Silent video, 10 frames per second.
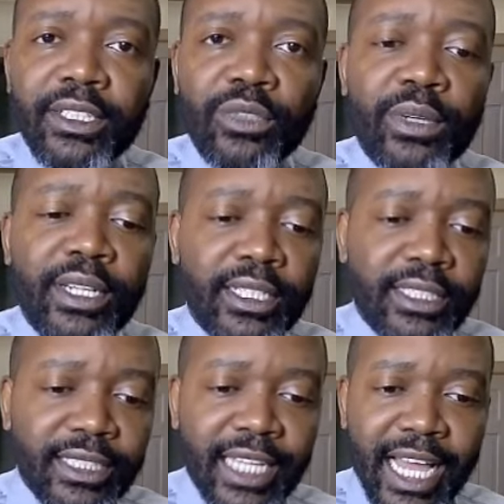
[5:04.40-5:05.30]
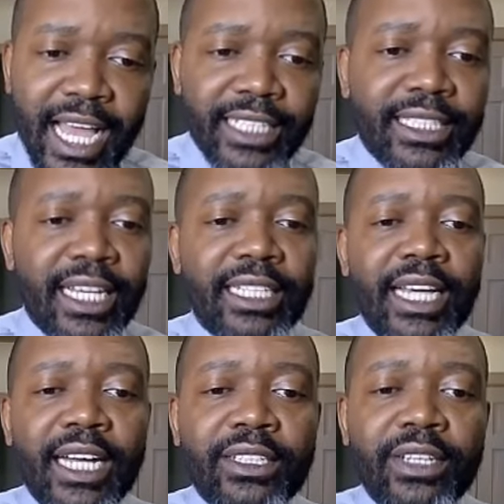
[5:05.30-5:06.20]
where you can just ask that
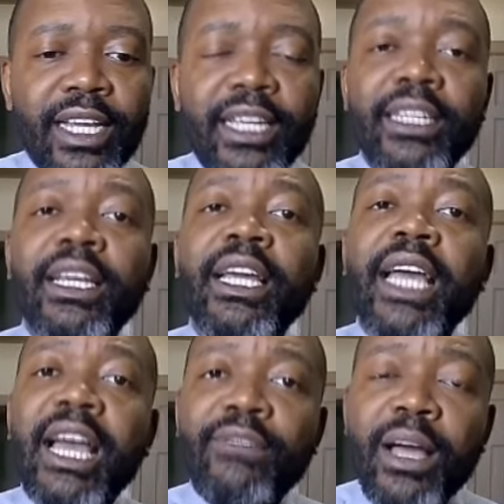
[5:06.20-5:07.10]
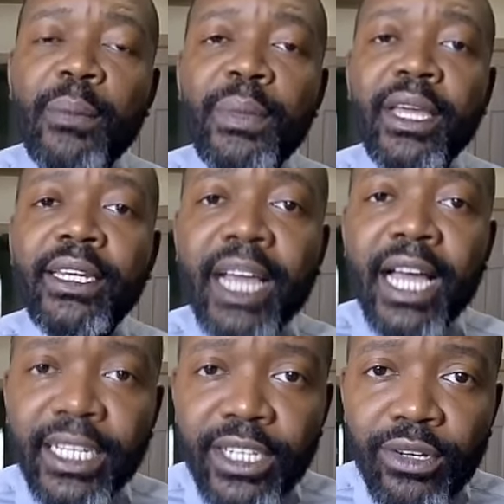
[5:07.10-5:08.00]
doctor, hey, have I been
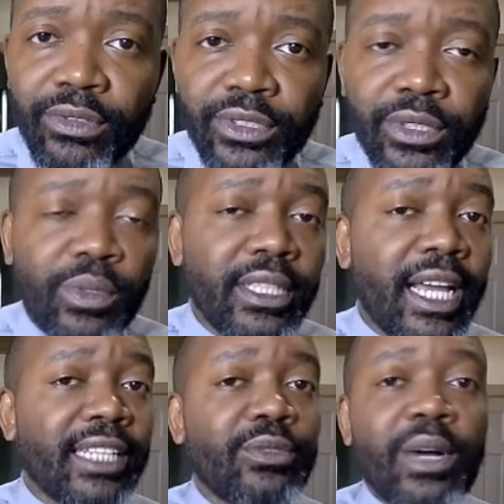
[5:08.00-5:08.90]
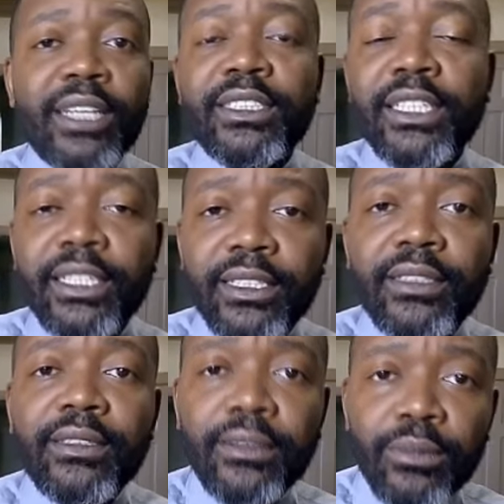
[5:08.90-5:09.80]
diagnosed with XYZ?
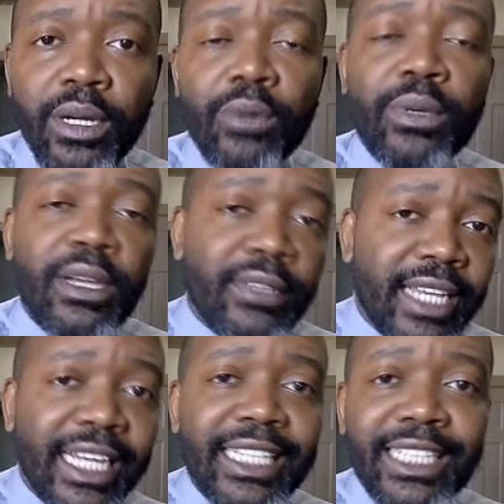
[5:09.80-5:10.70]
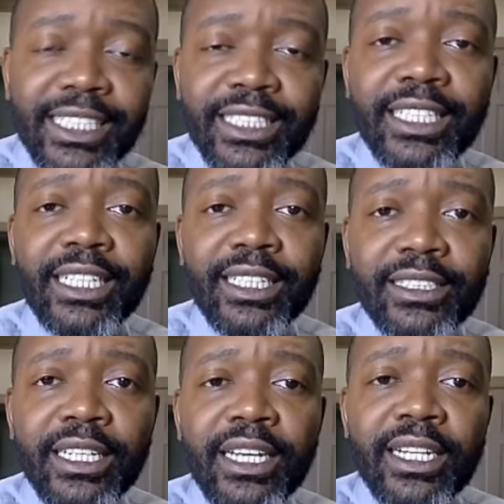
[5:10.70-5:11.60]
whatever that condition is.
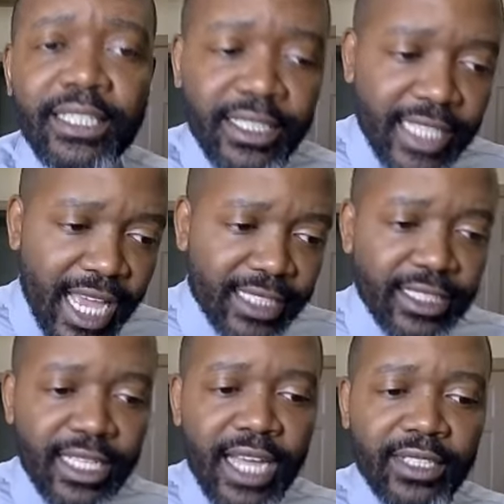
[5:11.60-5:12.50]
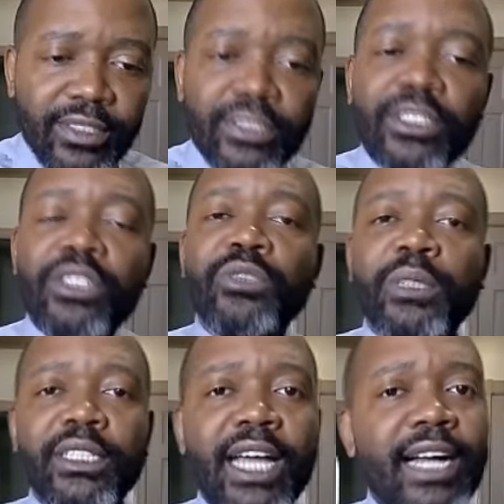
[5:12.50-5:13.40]
Just ask the doctor, excuse me,
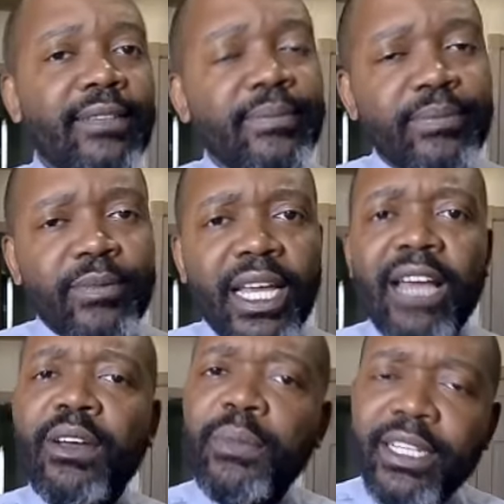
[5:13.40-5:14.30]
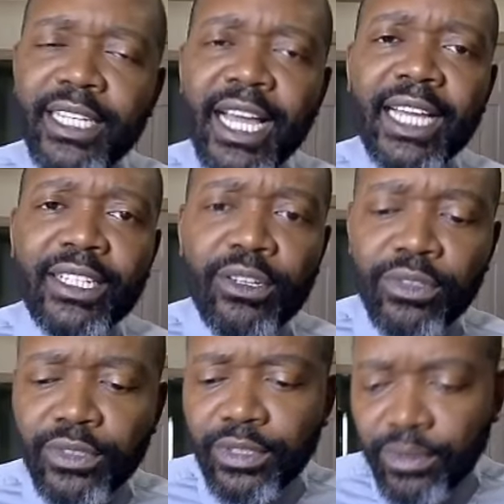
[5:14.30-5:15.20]
doc, have I been diagnosed
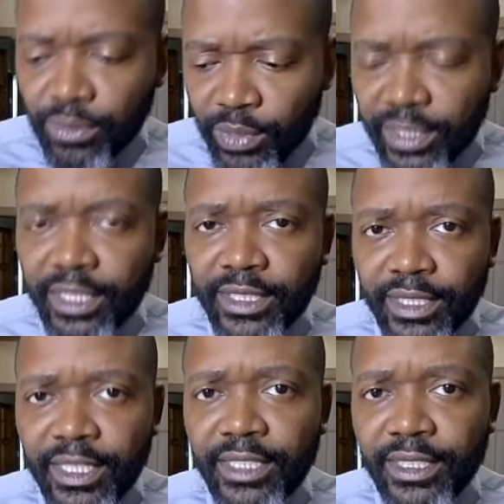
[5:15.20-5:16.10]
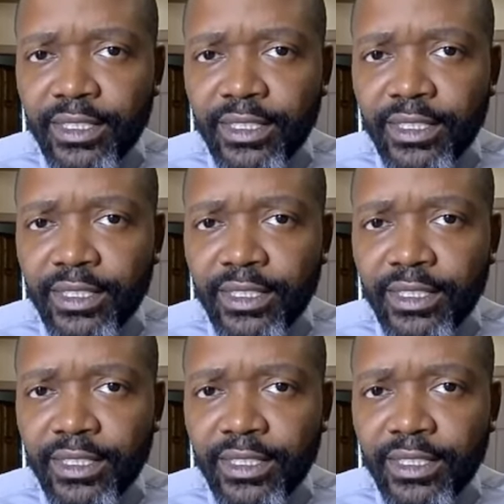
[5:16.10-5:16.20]
with this condition?